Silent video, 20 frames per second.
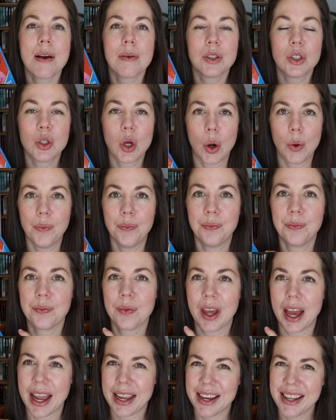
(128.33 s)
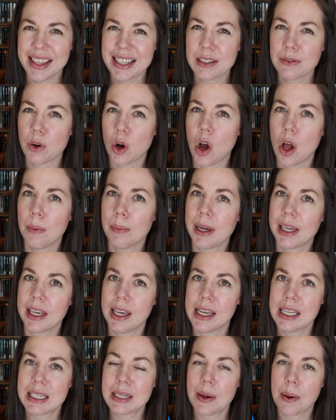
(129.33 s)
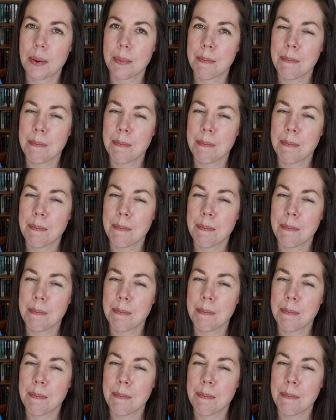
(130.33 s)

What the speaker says: So I got this for all my kids,